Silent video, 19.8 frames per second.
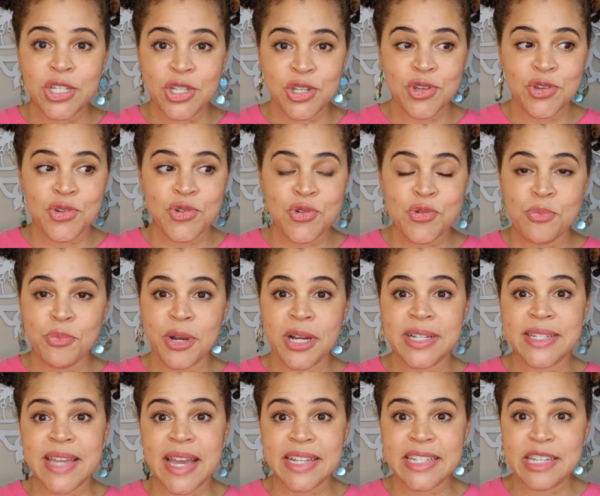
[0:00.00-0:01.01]
to
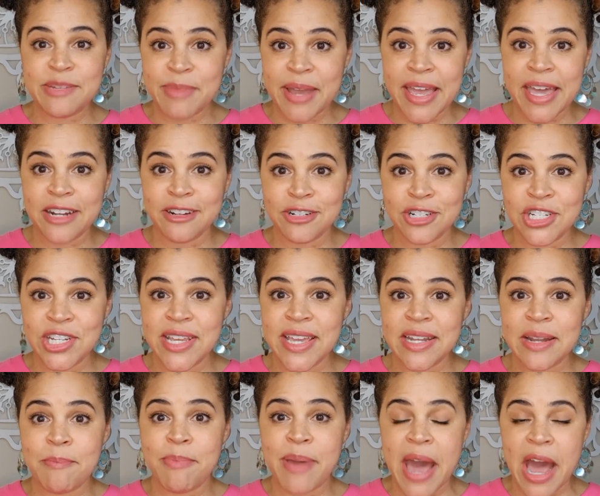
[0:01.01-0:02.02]
protecting my energy
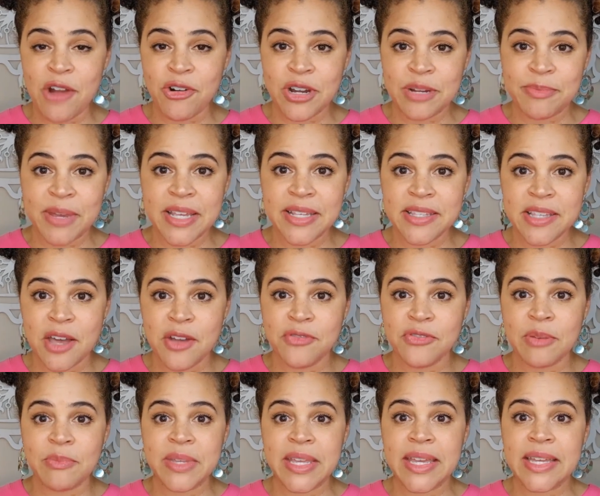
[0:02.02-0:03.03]
and empowering
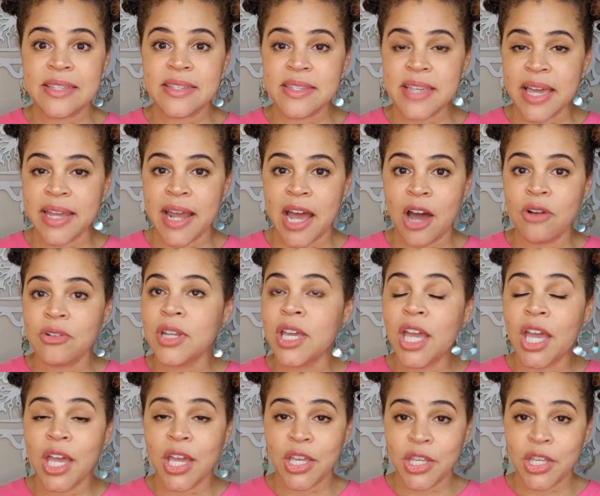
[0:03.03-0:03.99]
myself from the inside out,